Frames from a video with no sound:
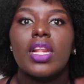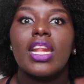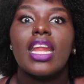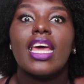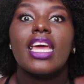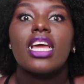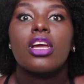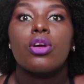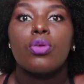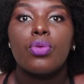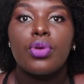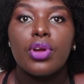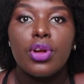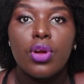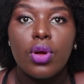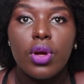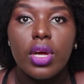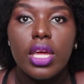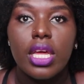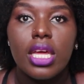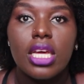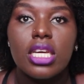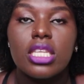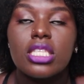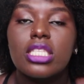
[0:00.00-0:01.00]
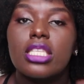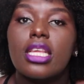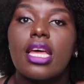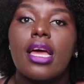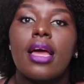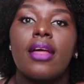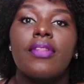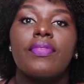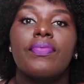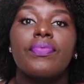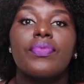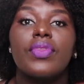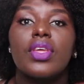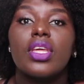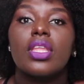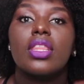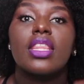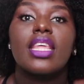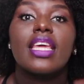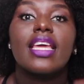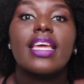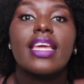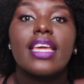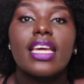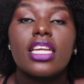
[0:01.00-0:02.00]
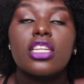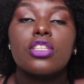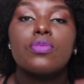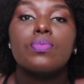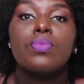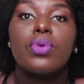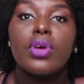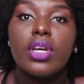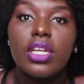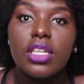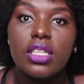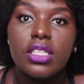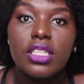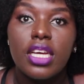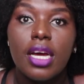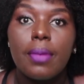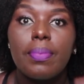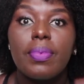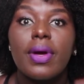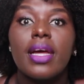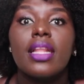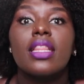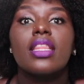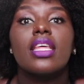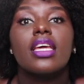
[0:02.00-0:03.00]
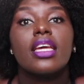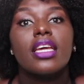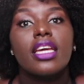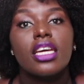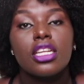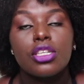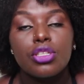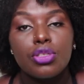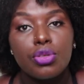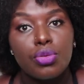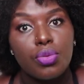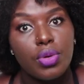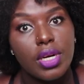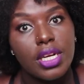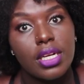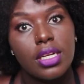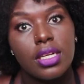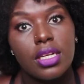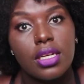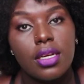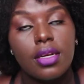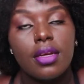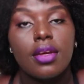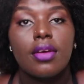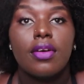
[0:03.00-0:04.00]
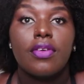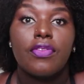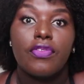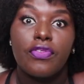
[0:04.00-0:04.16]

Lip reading: like real eggs, and they get boiled up and they get ready